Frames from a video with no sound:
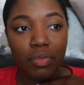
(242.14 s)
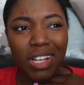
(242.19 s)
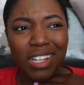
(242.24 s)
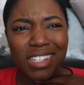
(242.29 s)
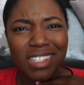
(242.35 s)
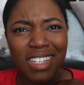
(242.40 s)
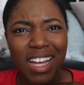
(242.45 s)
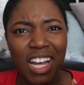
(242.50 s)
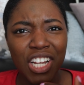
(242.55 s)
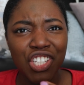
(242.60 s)

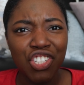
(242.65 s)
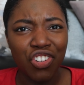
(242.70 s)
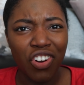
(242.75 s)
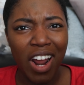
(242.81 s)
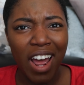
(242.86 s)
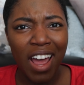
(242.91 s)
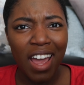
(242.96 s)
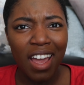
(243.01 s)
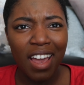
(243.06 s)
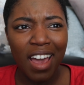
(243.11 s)
It's not
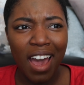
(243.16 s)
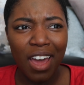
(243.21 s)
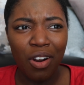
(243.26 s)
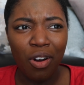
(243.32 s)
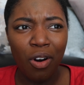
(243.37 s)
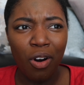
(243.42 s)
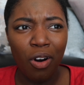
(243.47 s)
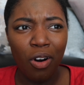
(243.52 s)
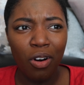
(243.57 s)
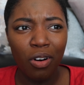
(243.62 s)
drying at
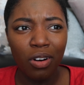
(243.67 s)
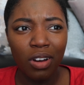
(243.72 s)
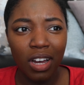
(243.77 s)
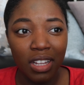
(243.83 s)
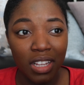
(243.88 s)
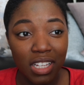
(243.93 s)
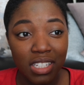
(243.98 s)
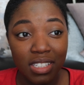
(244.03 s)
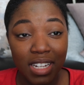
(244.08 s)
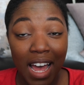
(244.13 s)
all,
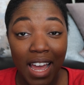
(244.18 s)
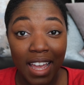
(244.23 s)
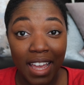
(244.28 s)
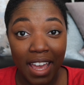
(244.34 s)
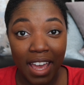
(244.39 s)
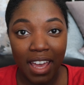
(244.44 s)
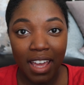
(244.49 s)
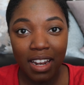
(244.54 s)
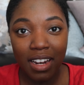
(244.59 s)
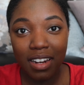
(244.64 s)
at least not
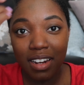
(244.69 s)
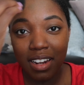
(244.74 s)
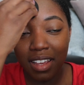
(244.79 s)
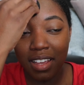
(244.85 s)
yet.